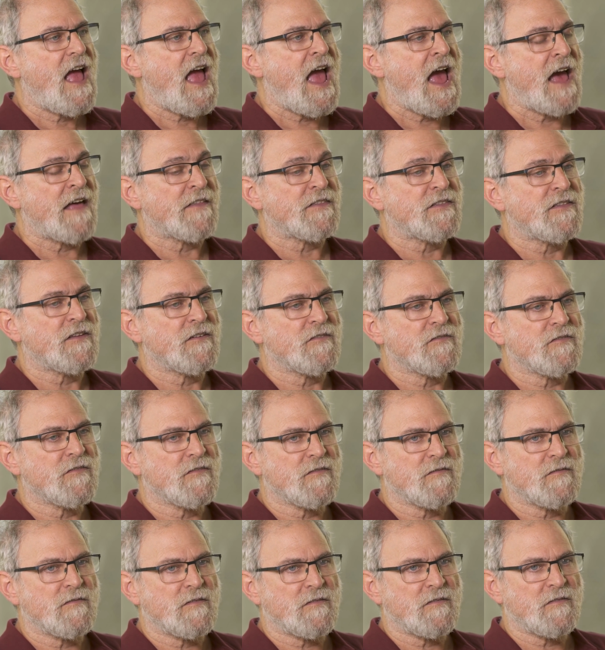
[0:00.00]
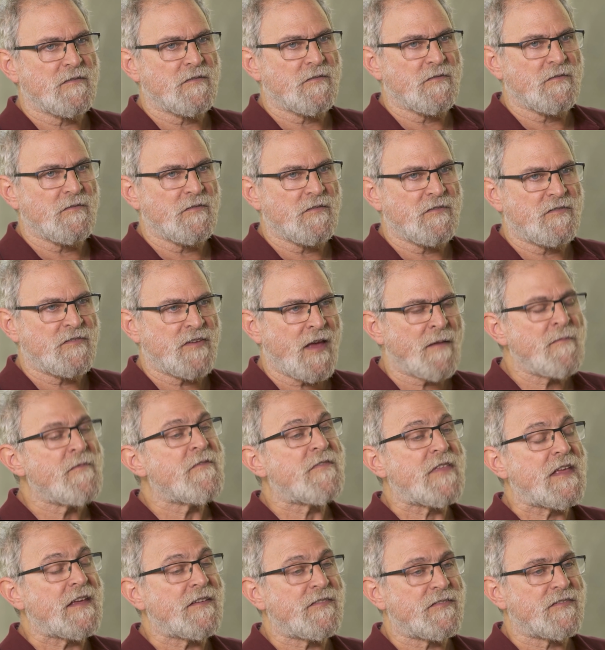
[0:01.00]
And some
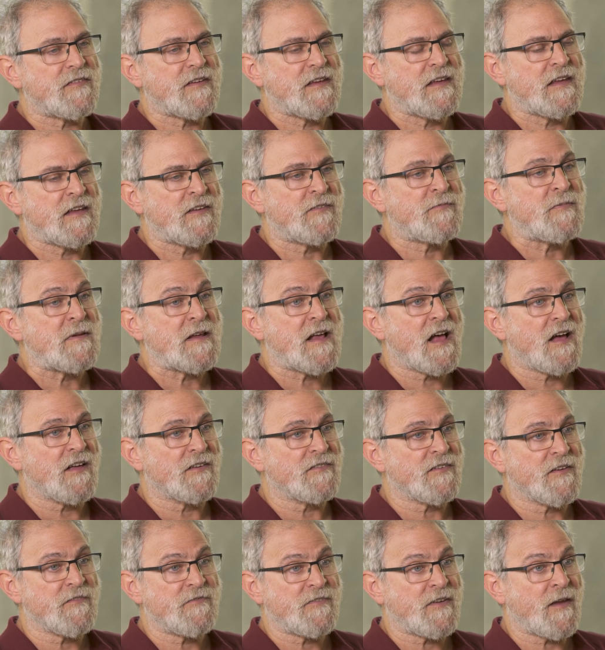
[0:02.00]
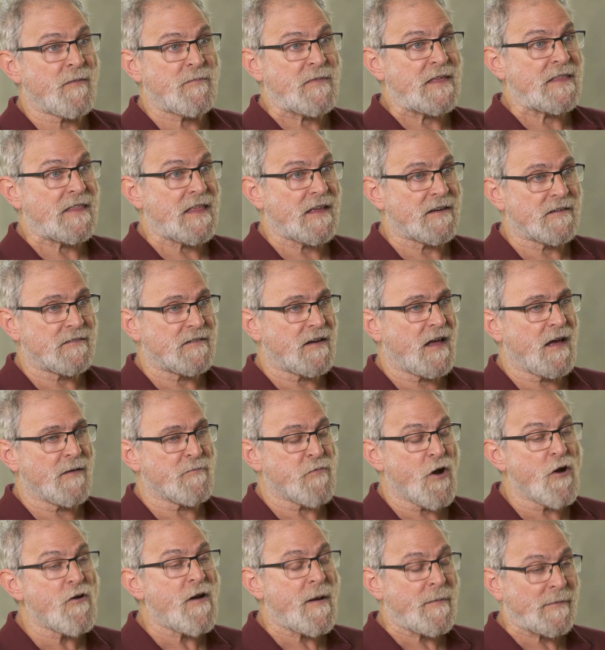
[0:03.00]
of this is because of something that a
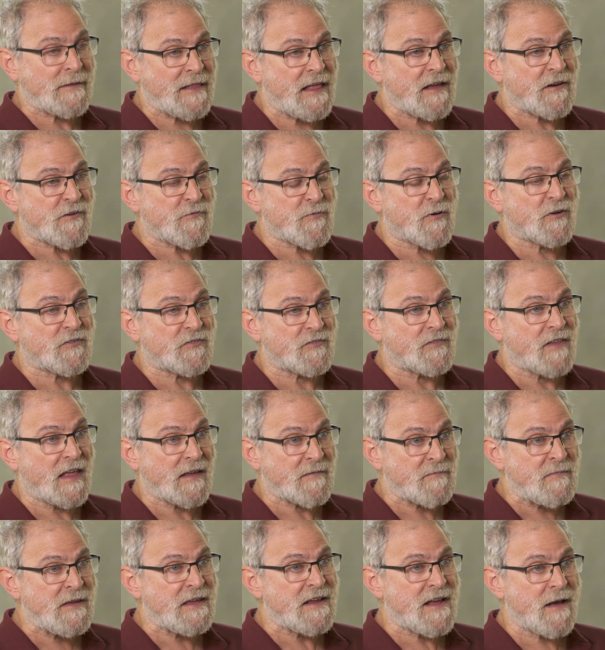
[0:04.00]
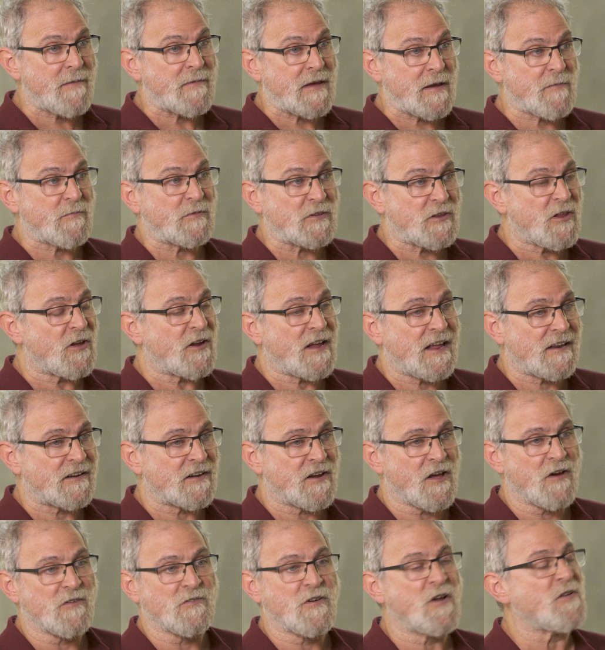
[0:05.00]
programming language person like me coming in would look at
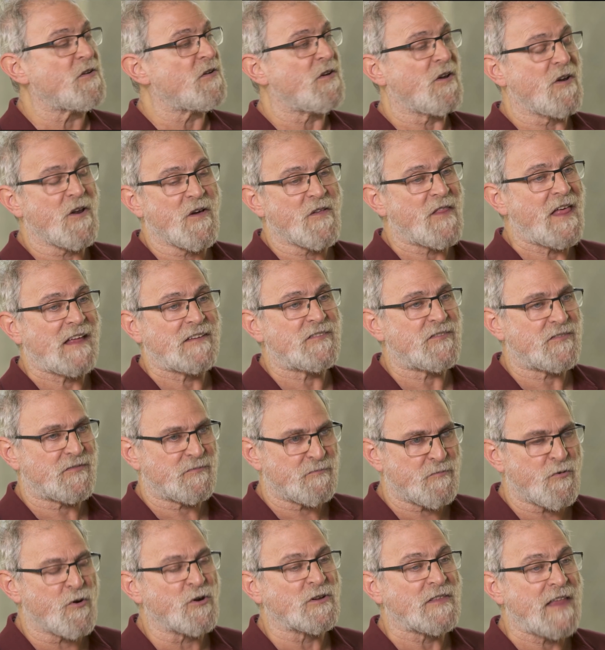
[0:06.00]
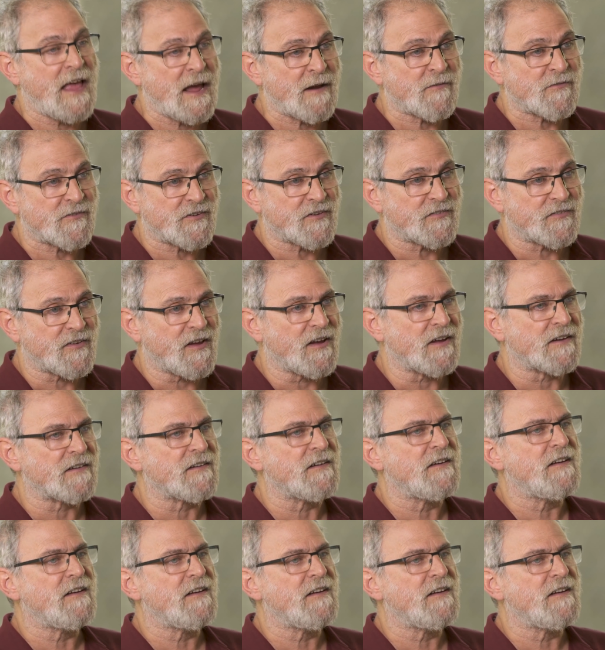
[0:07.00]
and go, no, no, no, that's poor language design.